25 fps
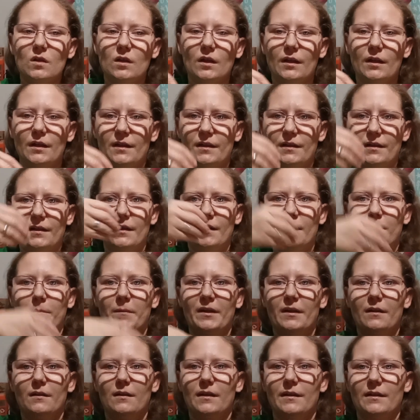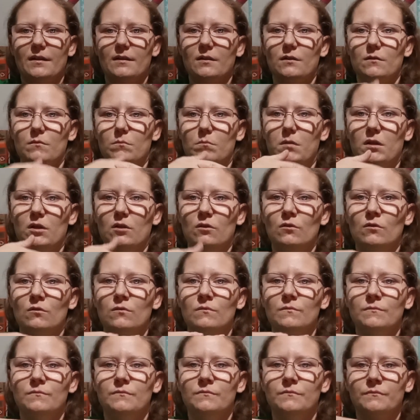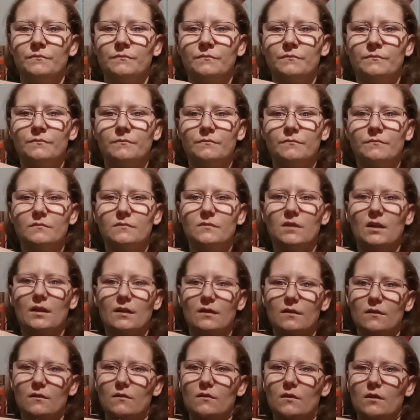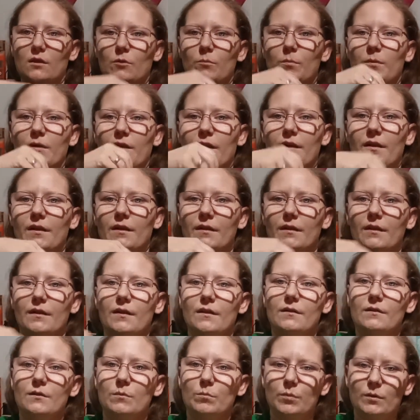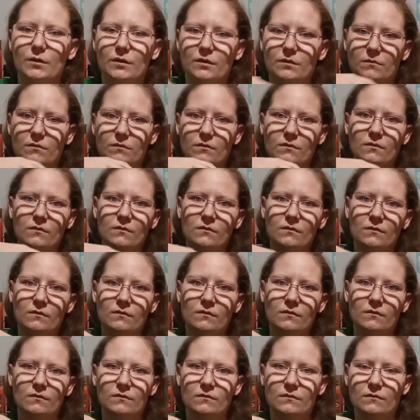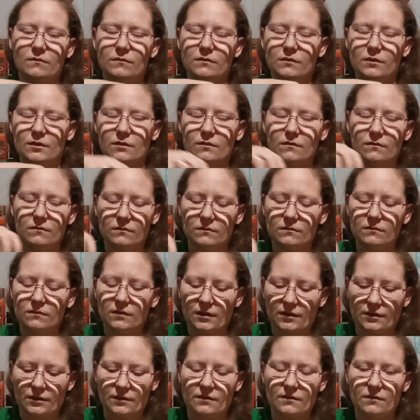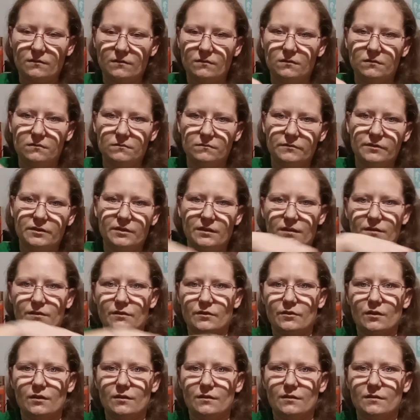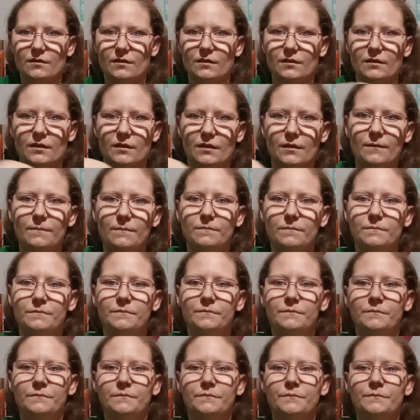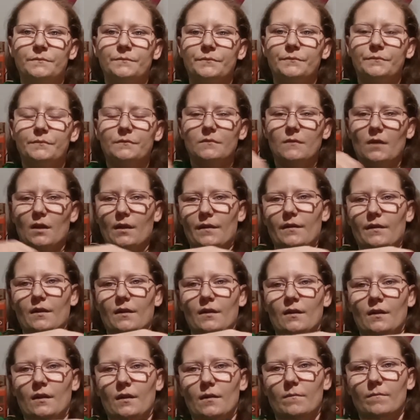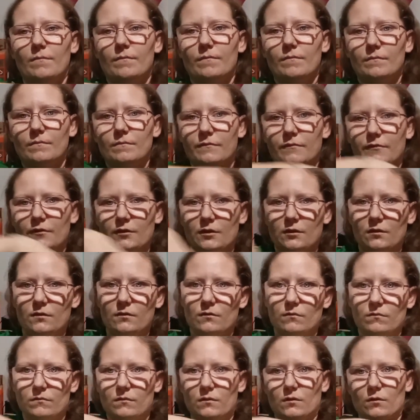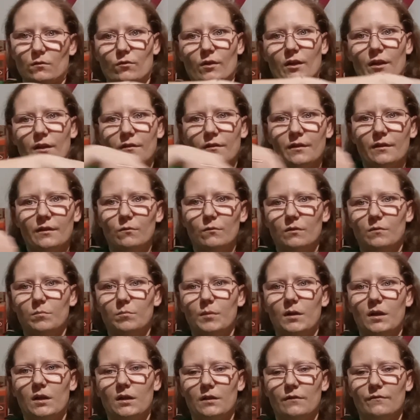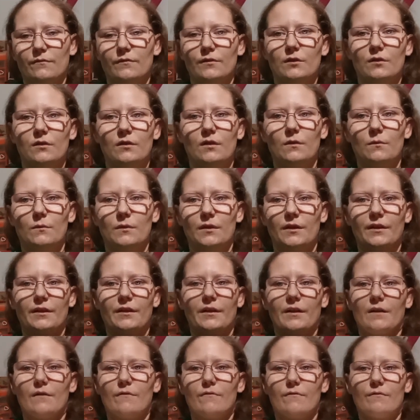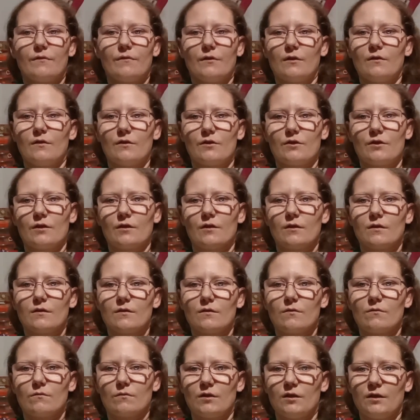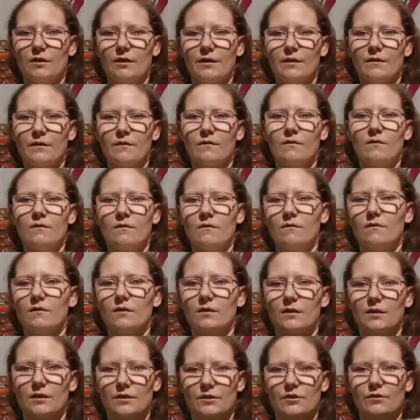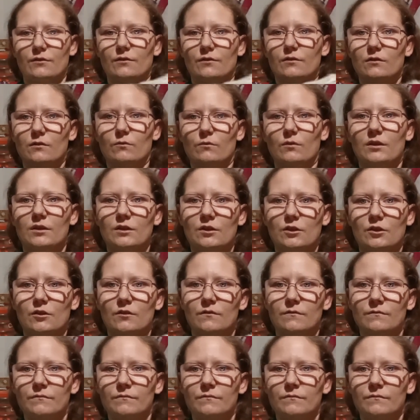and I kind of made like a little bowl, like a little opening in there to put I just set the shirts in there, and then I filled around it with polyfill. That way you can't feel the shirts really unless you squish,